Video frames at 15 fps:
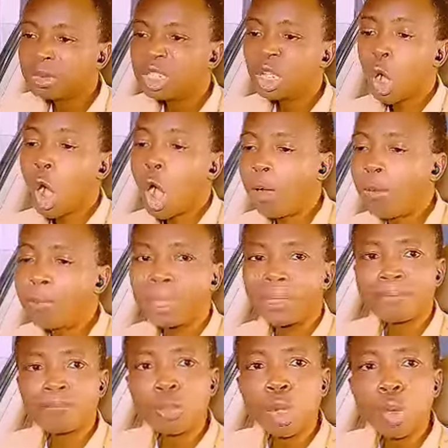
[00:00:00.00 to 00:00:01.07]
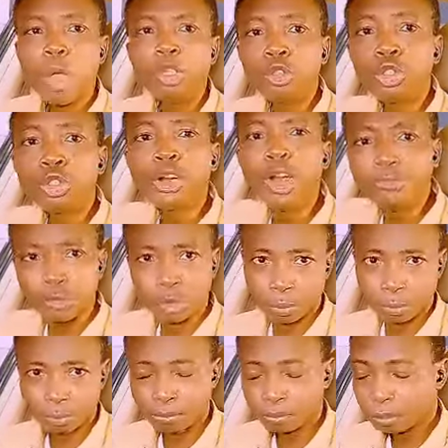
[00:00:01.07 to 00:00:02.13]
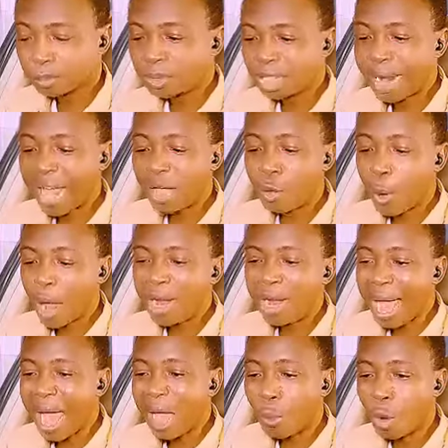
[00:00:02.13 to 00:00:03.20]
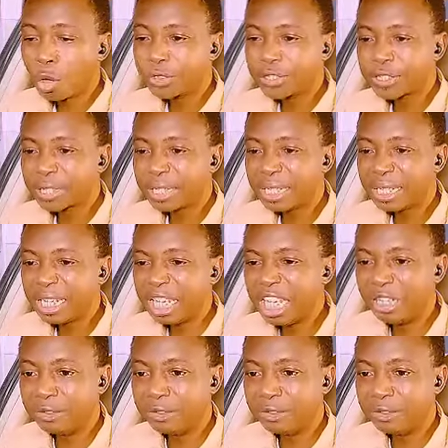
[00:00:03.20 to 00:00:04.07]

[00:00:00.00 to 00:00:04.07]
Or when you travel, like when I was in the